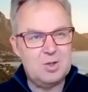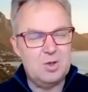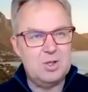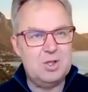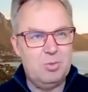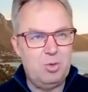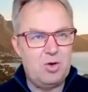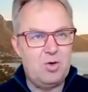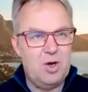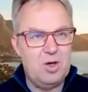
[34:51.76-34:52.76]
so is your
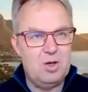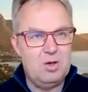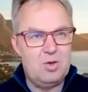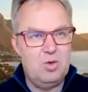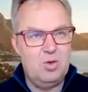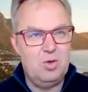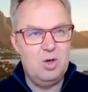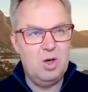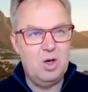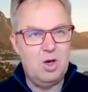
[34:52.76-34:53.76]
book going
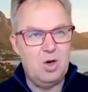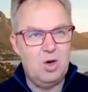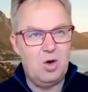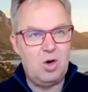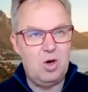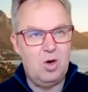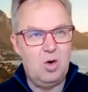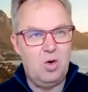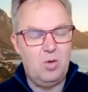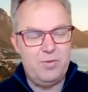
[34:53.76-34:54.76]
to look
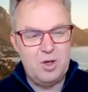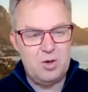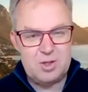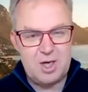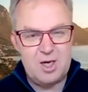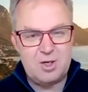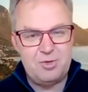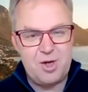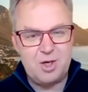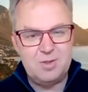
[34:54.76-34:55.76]
over your entire
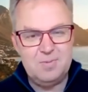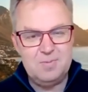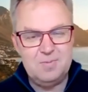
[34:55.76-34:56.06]
career?